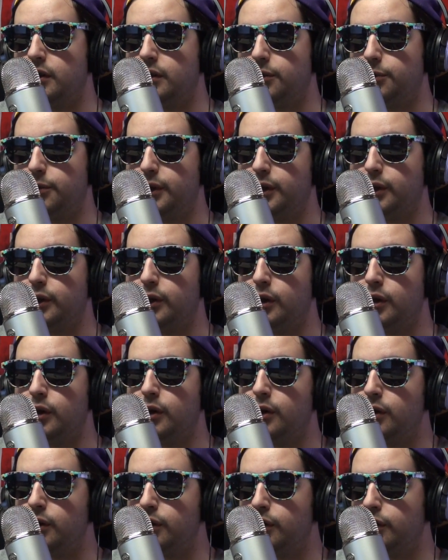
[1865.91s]
We could
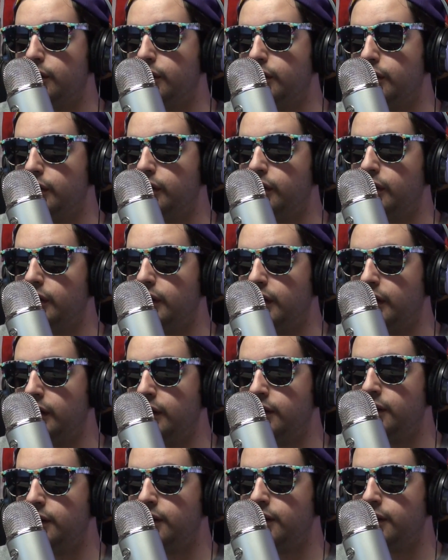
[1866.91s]
go into the